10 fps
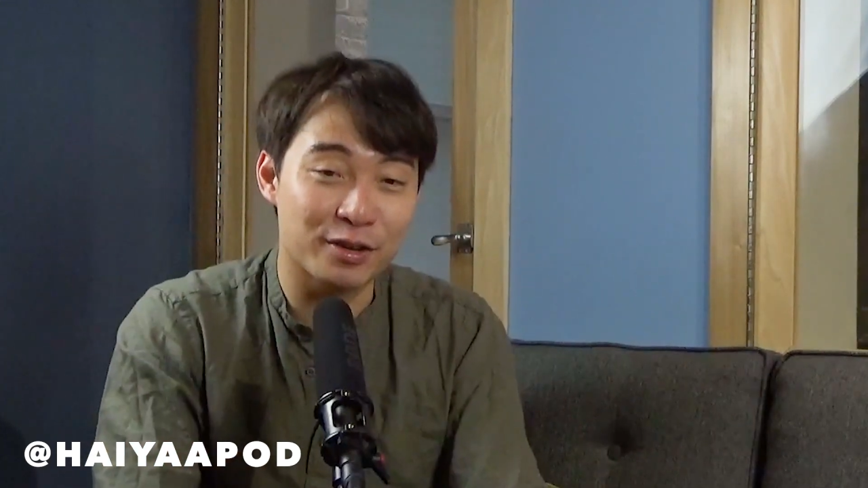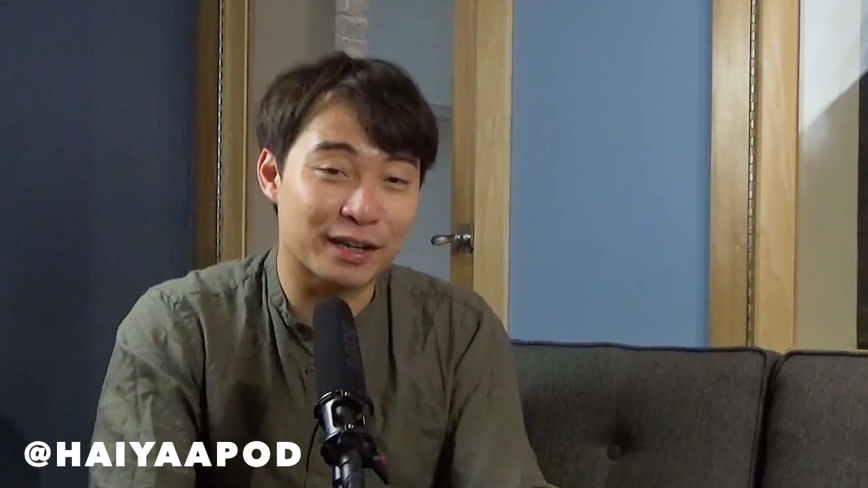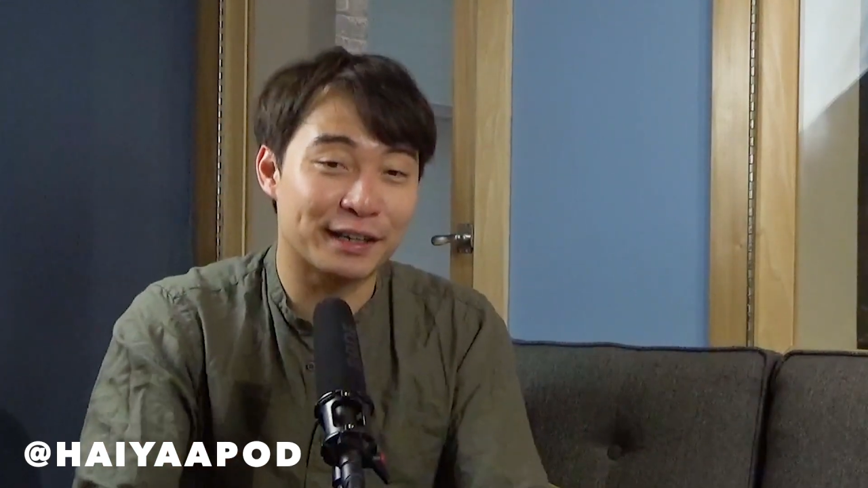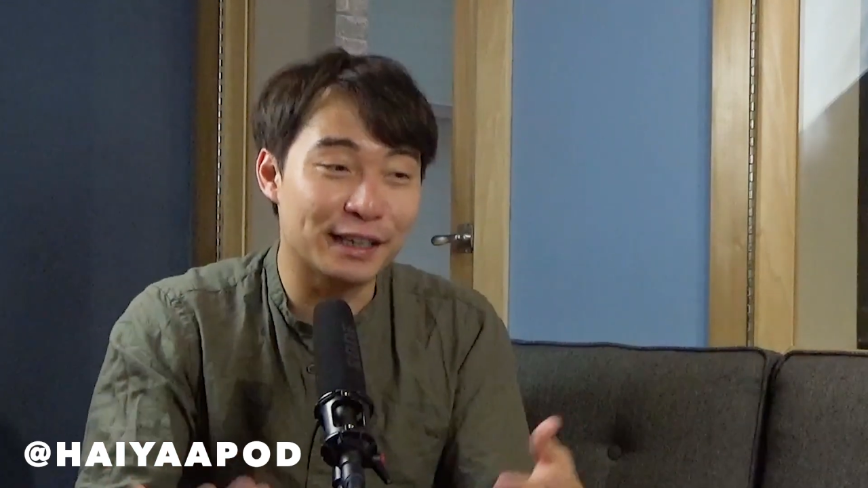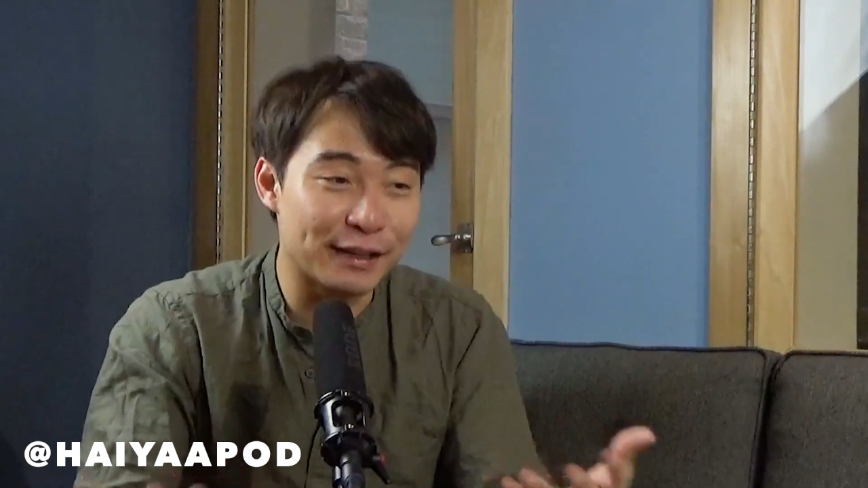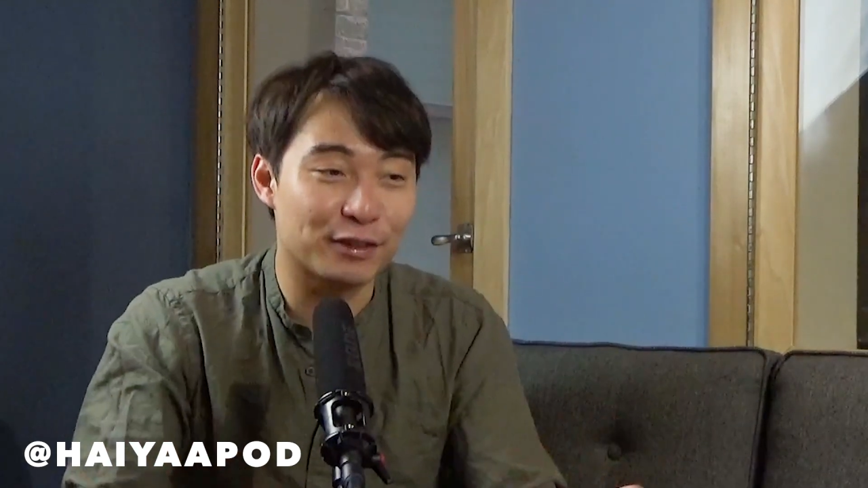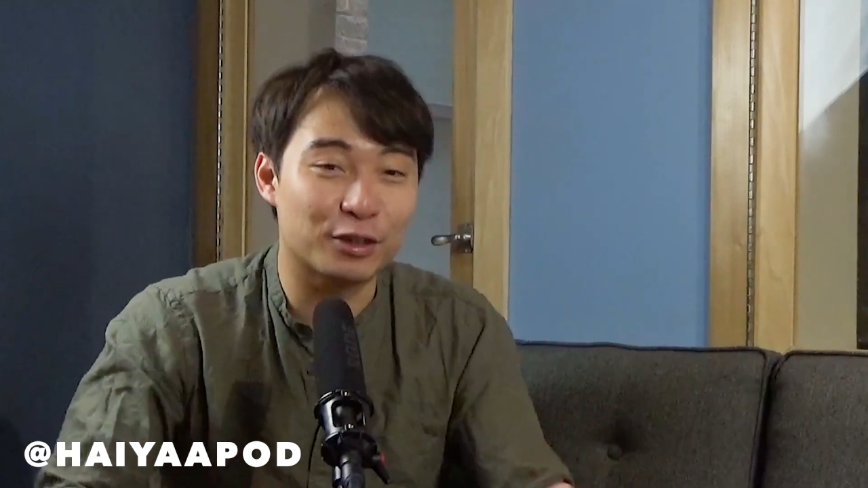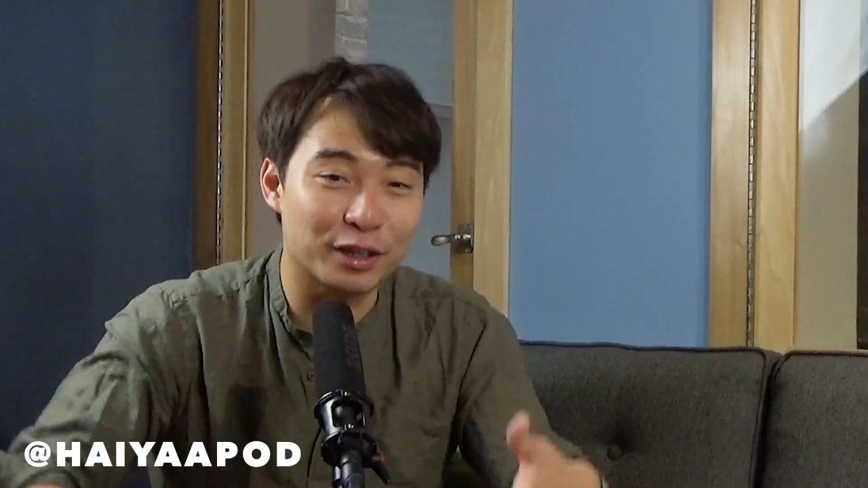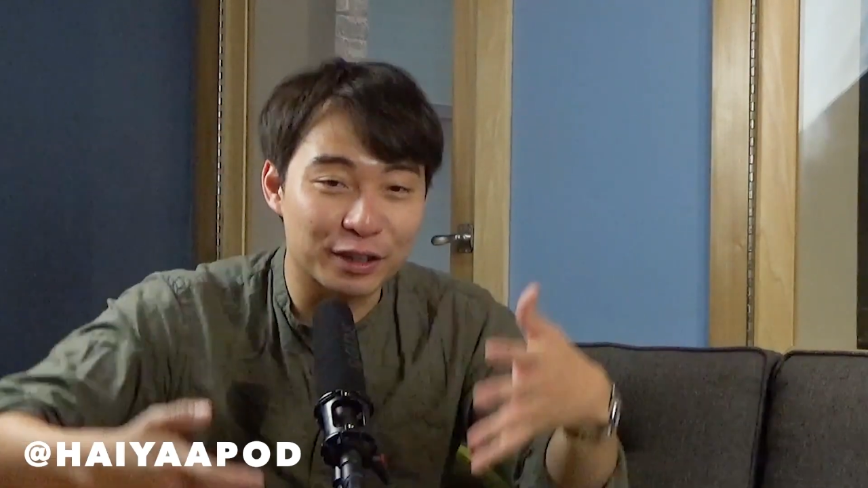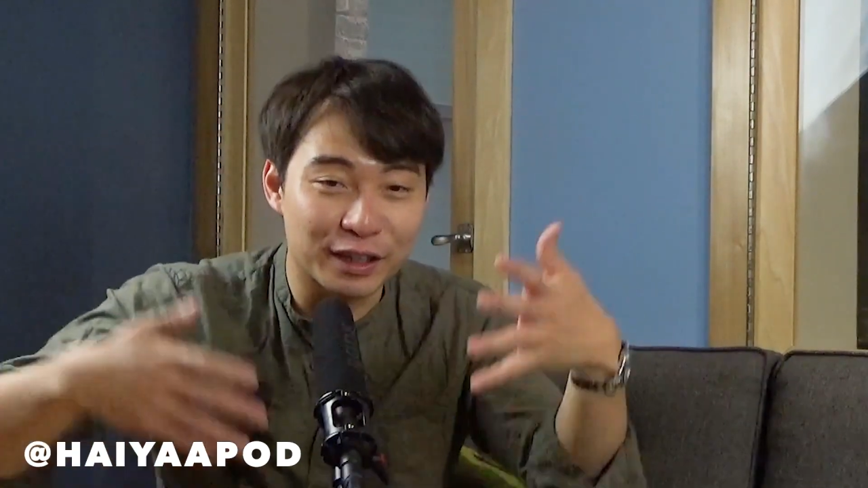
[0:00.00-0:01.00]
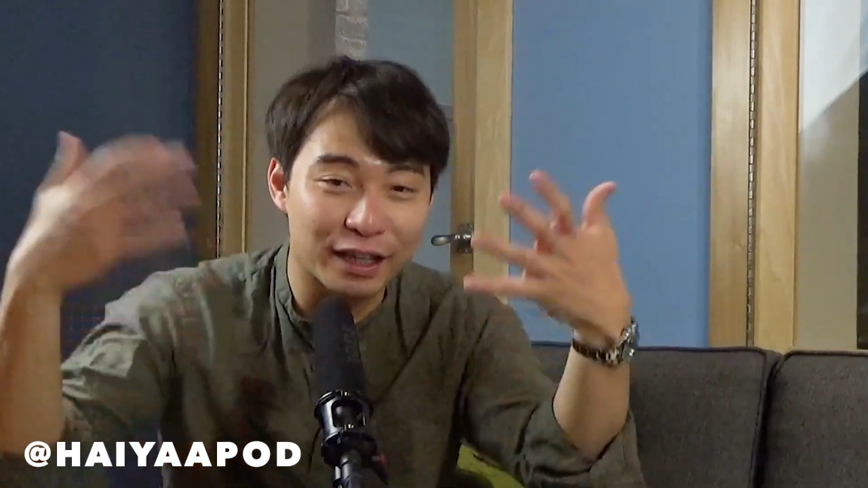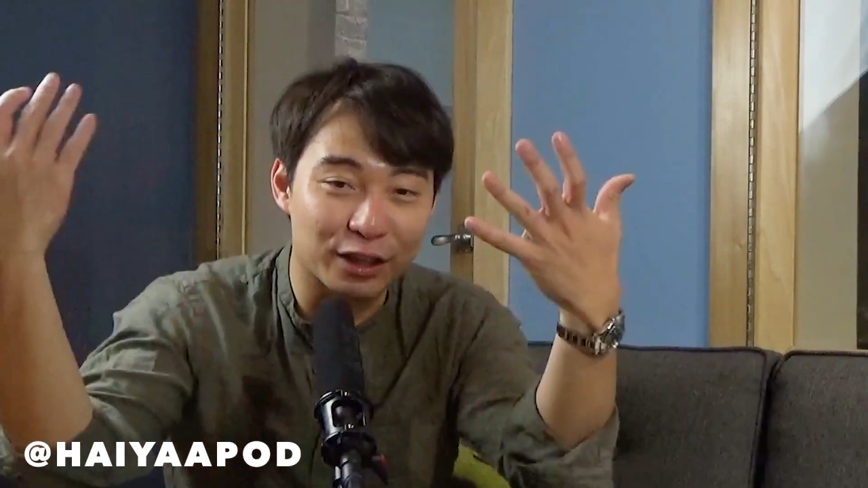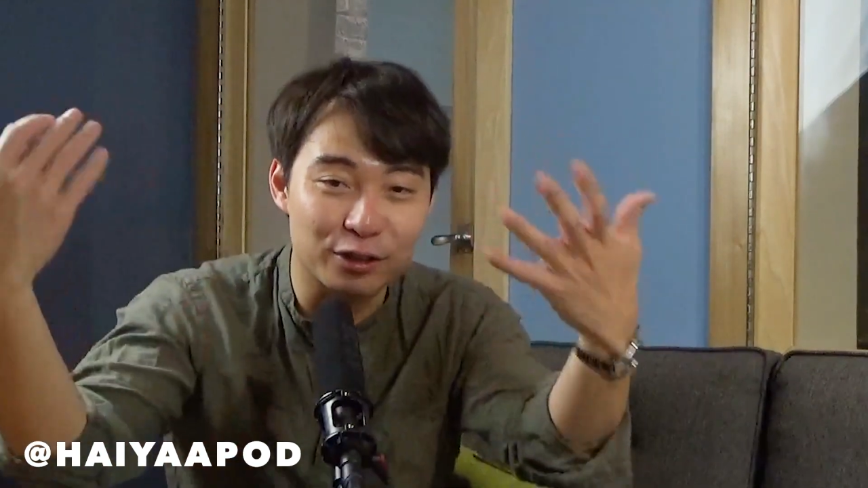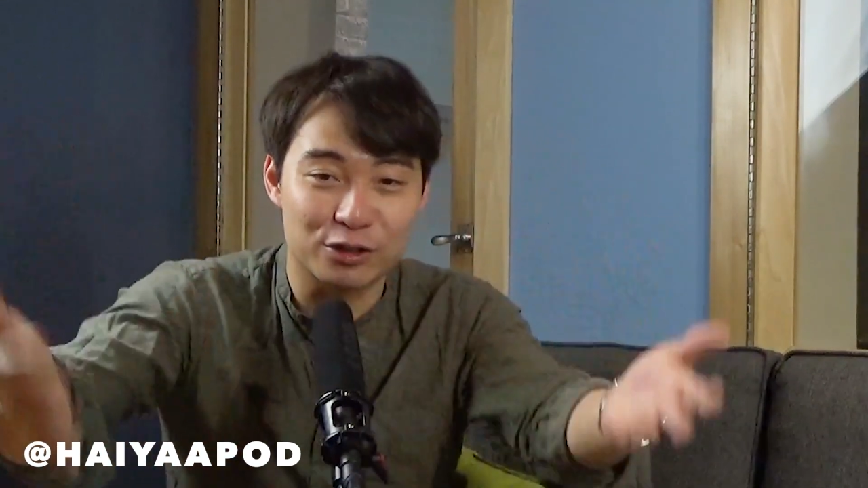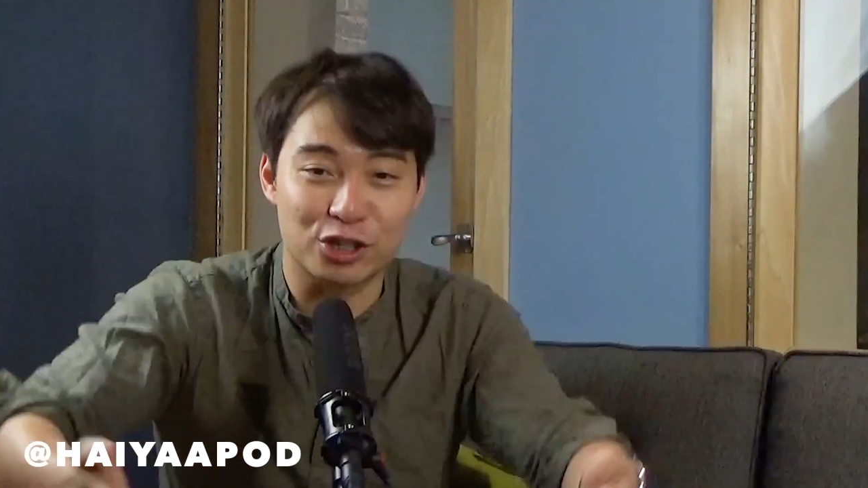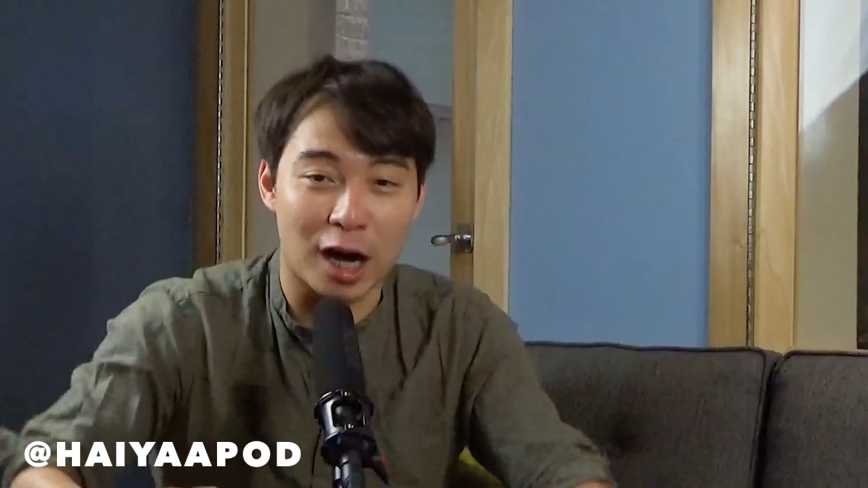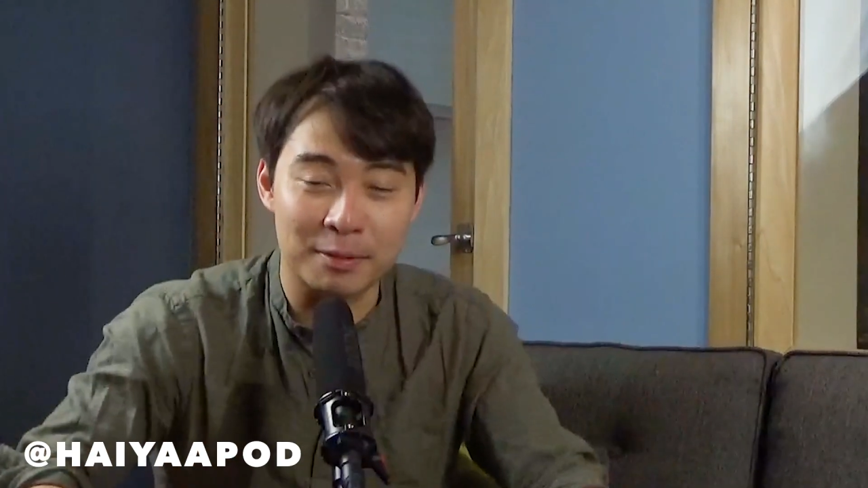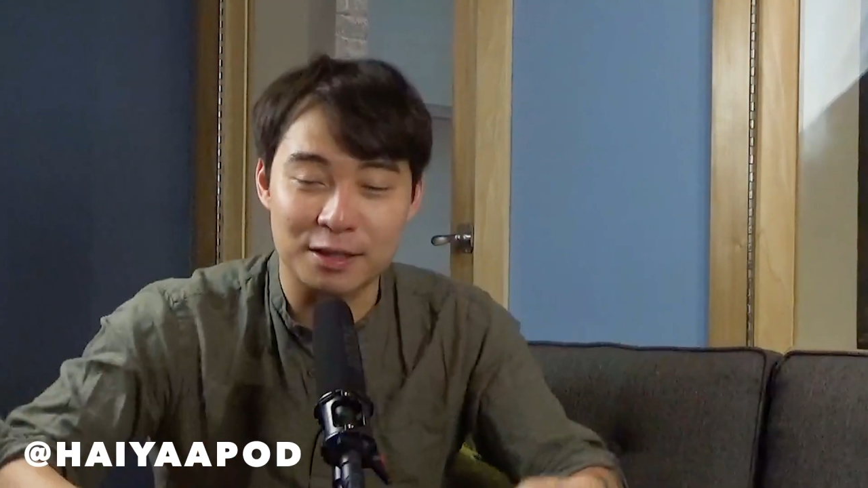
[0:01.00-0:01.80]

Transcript: you can live, you don't need to get a good job.